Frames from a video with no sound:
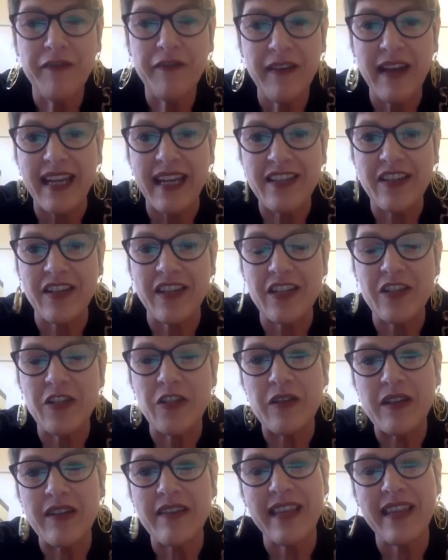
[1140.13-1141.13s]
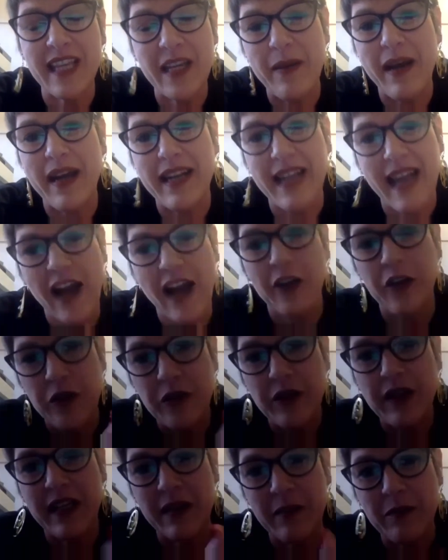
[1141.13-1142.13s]
reflect on it, you can think about how
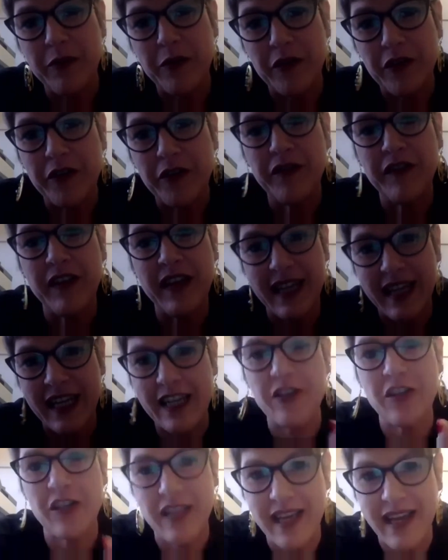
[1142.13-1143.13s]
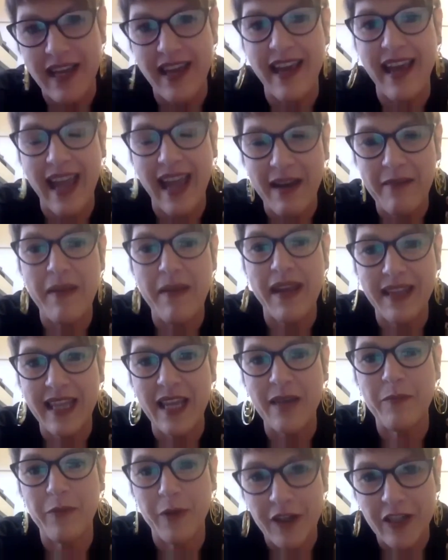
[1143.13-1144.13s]
you can improve each year and make
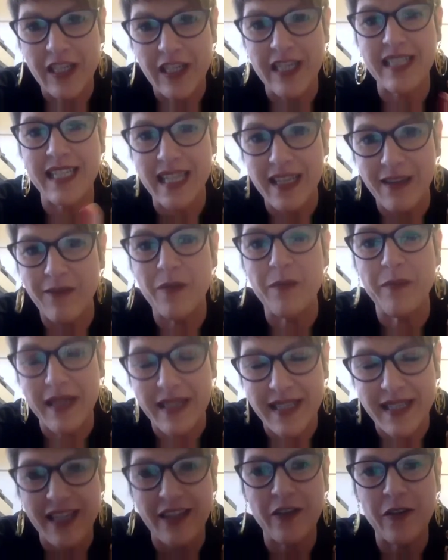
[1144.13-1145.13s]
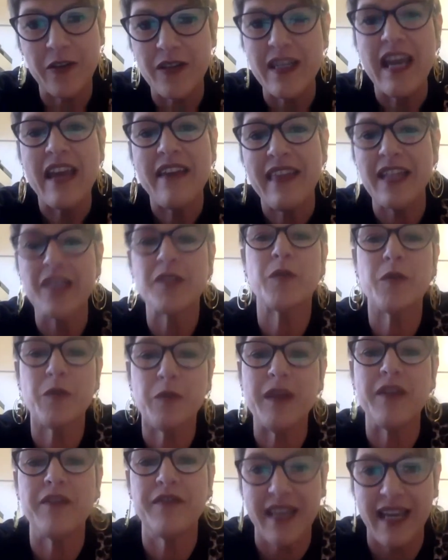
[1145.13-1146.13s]
that project even better because that's
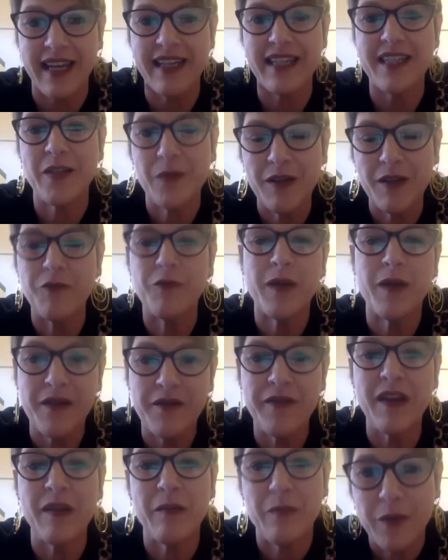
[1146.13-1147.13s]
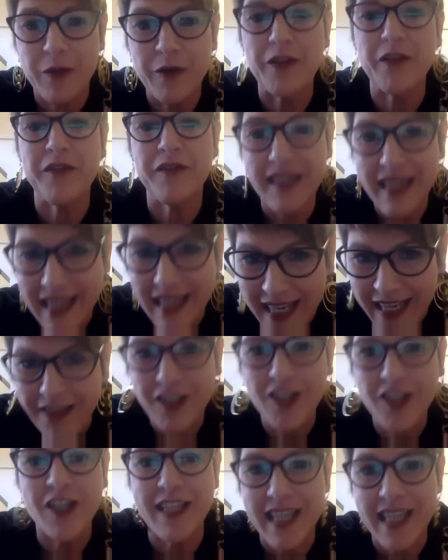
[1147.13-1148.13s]
what we've done is if we've improved
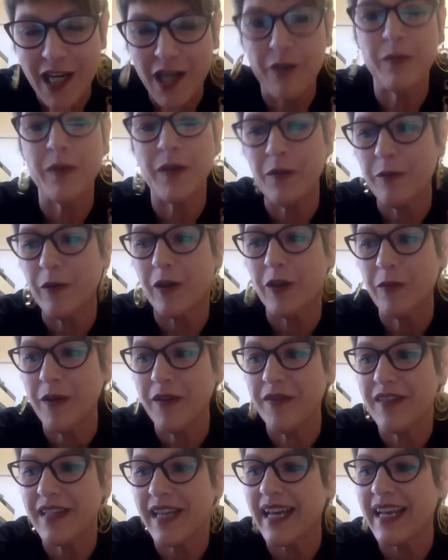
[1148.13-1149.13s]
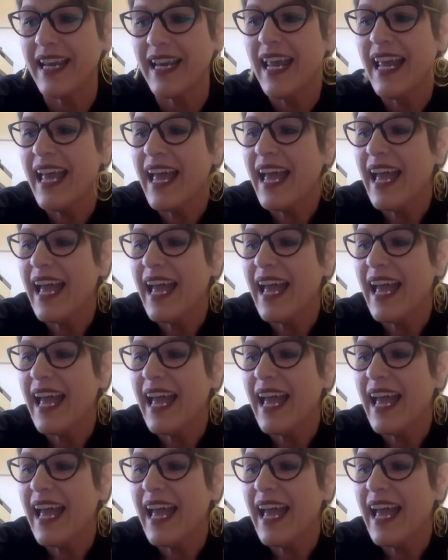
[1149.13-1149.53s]
each year with what we've done